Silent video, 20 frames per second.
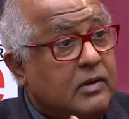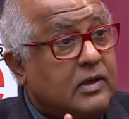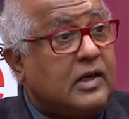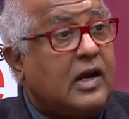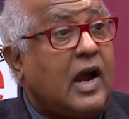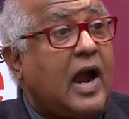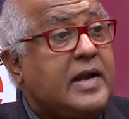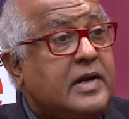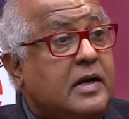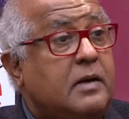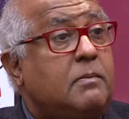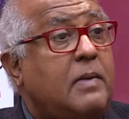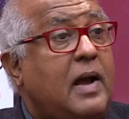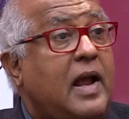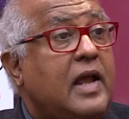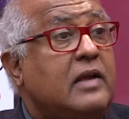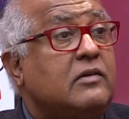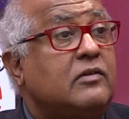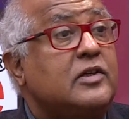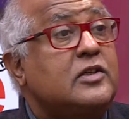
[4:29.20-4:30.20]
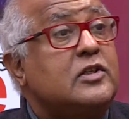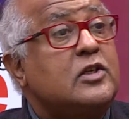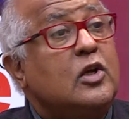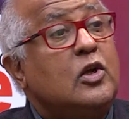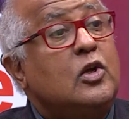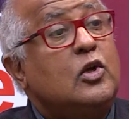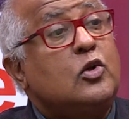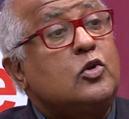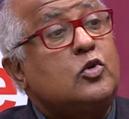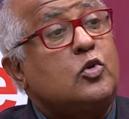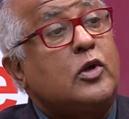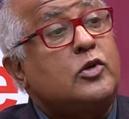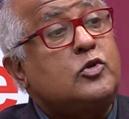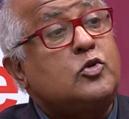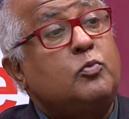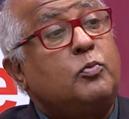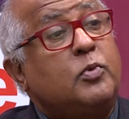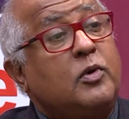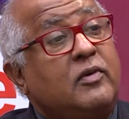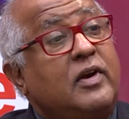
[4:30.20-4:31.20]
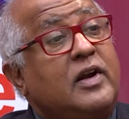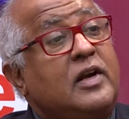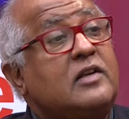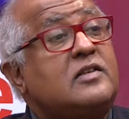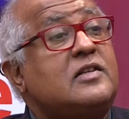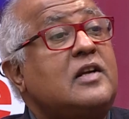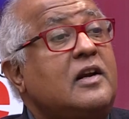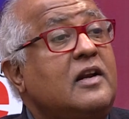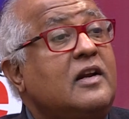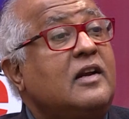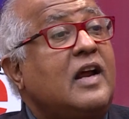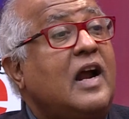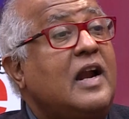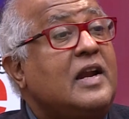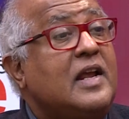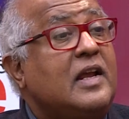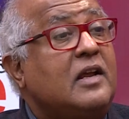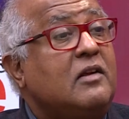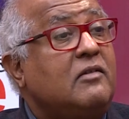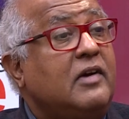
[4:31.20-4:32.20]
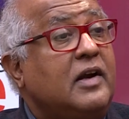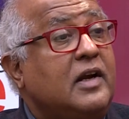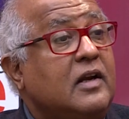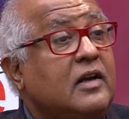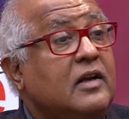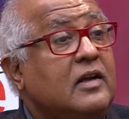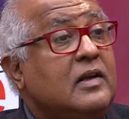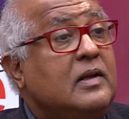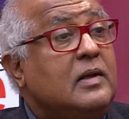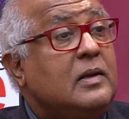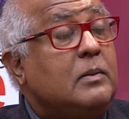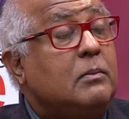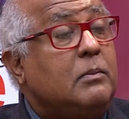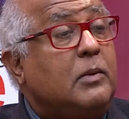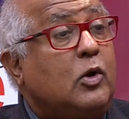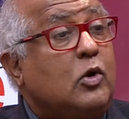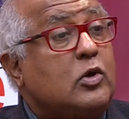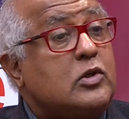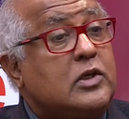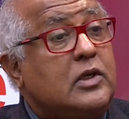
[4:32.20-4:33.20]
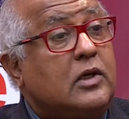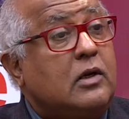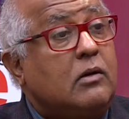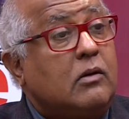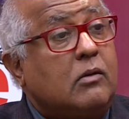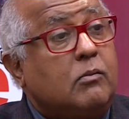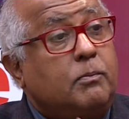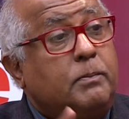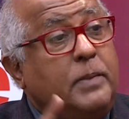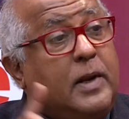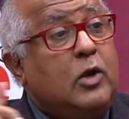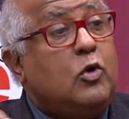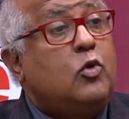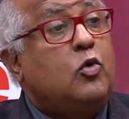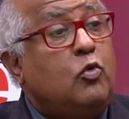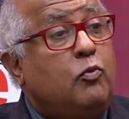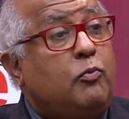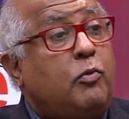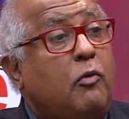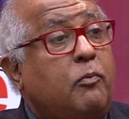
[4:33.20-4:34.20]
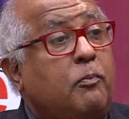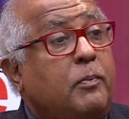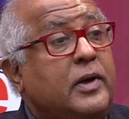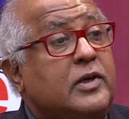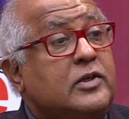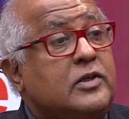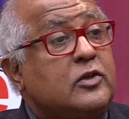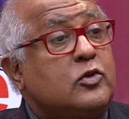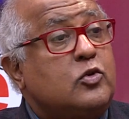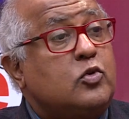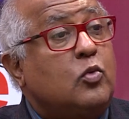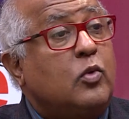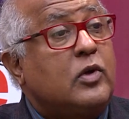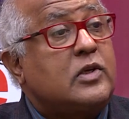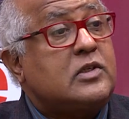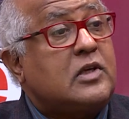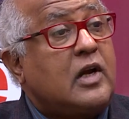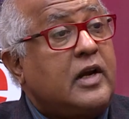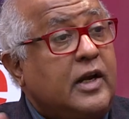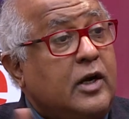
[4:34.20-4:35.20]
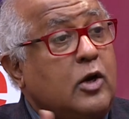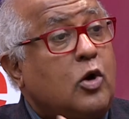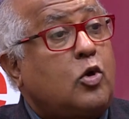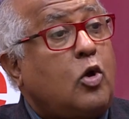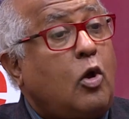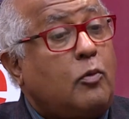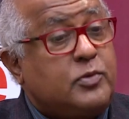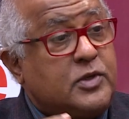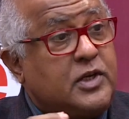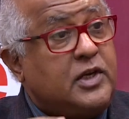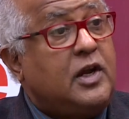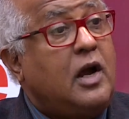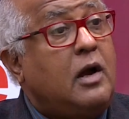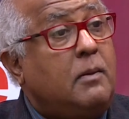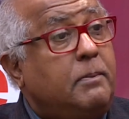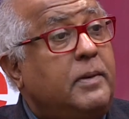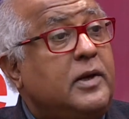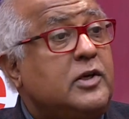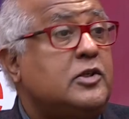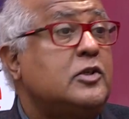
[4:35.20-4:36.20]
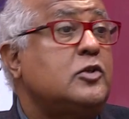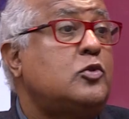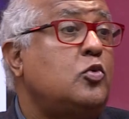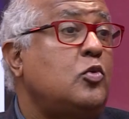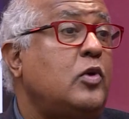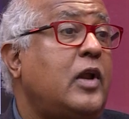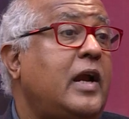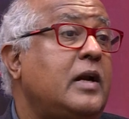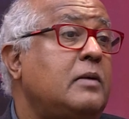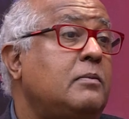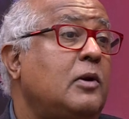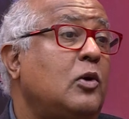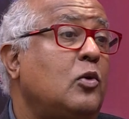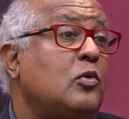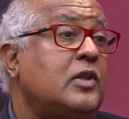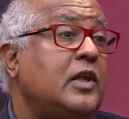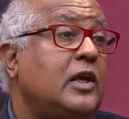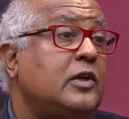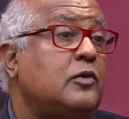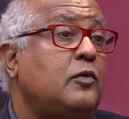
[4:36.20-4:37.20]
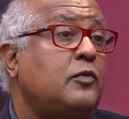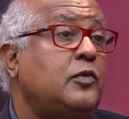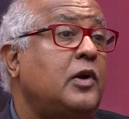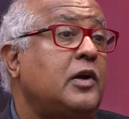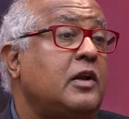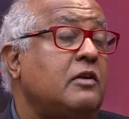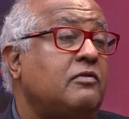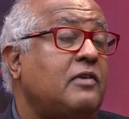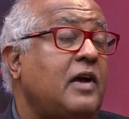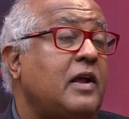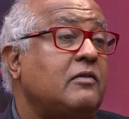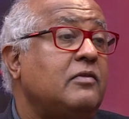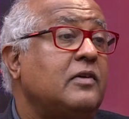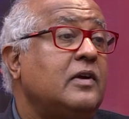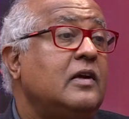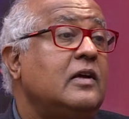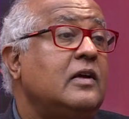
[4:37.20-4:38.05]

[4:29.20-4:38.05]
guided by IVS, so as to prevent a sudden cardiac event. Because in a big group of patients who were studied, autopsy, young patients who died below the age of 35,